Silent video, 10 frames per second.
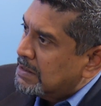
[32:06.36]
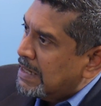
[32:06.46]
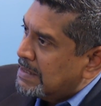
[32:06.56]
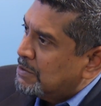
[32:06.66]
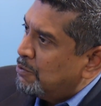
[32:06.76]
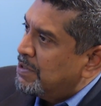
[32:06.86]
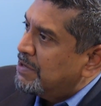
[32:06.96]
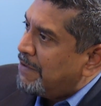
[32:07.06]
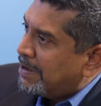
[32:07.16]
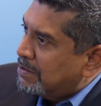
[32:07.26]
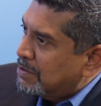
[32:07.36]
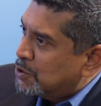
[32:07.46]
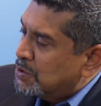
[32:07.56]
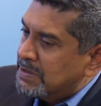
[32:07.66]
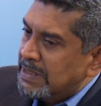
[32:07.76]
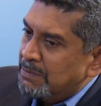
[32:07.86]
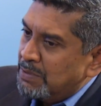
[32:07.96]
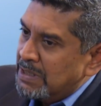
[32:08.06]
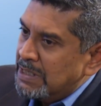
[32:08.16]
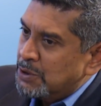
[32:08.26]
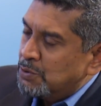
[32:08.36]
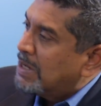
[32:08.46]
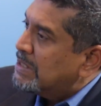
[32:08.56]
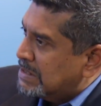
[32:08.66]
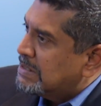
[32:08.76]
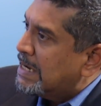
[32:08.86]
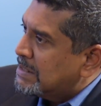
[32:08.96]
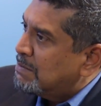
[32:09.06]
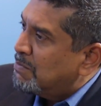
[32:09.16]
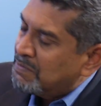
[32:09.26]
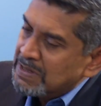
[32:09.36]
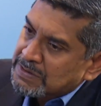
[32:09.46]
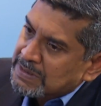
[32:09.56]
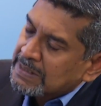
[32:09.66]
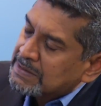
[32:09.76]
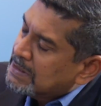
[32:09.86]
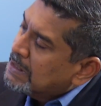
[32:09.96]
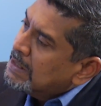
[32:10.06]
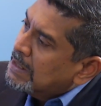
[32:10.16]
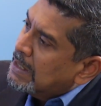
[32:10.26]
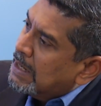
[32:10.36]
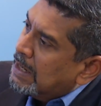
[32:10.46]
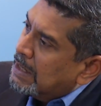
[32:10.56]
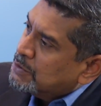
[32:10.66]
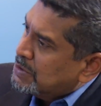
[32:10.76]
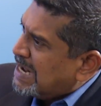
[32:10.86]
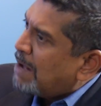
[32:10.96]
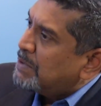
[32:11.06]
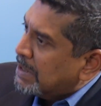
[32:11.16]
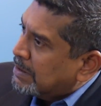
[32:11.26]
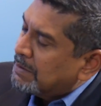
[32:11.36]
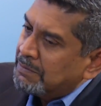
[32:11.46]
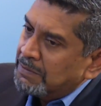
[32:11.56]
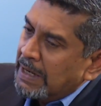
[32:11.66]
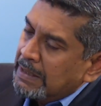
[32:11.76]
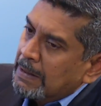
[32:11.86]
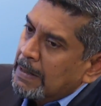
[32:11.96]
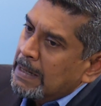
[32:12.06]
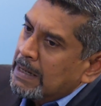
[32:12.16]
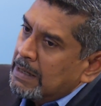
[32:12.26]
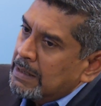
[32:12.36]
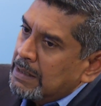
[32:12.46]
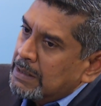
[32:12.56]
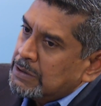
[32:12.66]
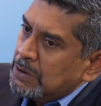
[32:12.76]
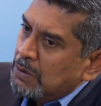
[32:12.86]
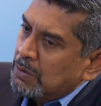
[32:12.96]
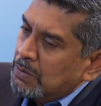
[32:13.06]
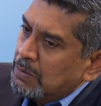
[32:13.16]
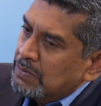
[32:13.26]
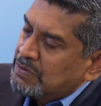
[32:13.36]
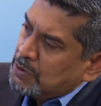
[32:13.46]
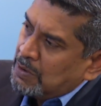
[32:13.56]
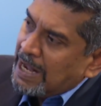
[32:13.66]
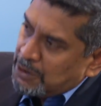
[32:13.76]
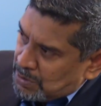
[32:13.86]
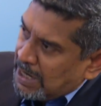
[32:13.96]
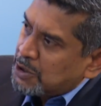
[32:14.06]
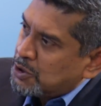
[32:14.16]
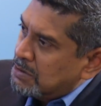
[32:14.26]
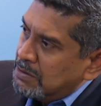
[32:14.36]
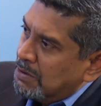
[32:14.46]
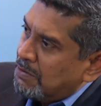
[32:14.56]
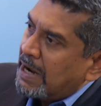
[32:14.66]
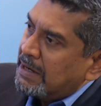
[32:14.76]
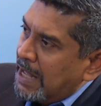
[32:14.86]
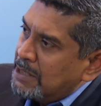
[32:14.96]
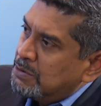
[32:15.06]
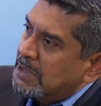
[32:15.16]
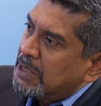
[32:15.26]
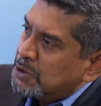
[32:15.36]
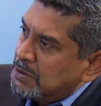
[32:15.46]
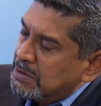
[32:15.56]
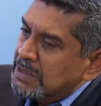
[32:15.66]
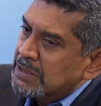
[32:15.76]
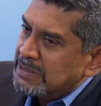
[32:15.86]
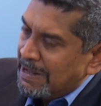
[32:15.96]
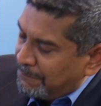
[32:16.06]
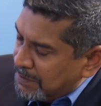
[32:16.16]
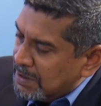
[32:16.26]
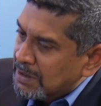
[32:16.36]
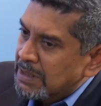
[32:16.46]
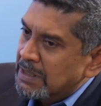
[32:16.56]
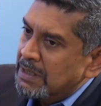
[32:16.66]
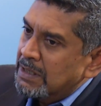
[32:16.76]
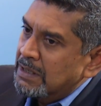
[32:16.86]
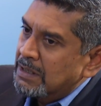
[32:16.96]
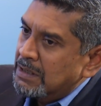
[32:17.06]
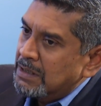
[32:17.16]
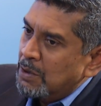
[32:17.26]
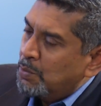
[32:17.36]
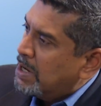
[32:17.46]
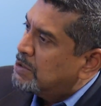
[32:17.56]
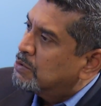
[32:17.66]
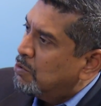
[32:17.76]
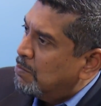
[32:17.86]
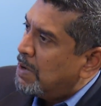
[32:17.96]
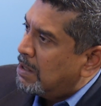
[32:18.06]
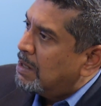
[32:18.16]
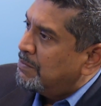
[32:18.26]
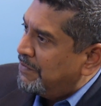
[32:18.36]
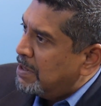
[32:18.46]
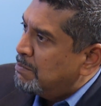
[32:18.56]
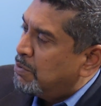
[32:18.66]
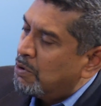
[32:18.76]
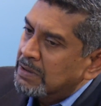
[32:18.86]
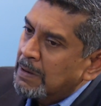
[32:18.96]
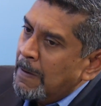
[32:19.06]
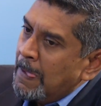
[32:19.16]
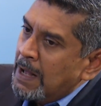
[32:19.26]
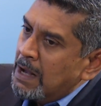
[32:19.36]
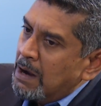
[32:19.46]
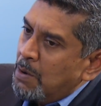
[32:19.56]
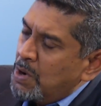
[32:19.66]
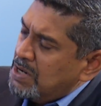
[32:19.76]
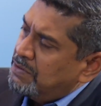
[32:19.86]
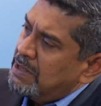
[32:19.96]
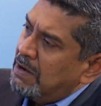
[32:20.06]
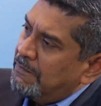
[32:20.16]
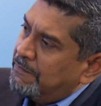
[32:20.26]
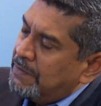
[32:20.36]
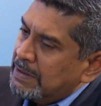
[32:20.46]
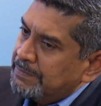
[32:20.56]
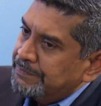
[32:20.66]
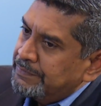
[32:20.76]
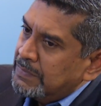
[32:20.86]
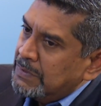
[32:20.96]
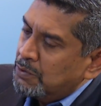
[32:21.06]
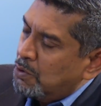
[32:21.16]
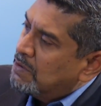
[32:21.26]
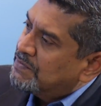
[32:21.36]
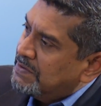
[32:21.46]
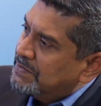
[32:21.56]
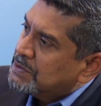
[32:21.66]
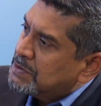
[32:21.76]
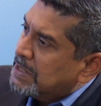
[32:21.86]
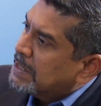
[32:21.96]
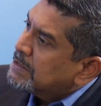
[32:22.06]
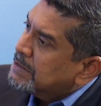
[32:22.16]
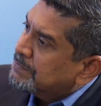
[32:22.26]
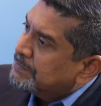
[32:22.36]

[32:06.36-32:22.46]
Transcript: There's already recognition that we need to understand some of these things. So it's happening, right? So education, you're right. Education is definitely a way to go about, very important. What do you think of the role of civil society?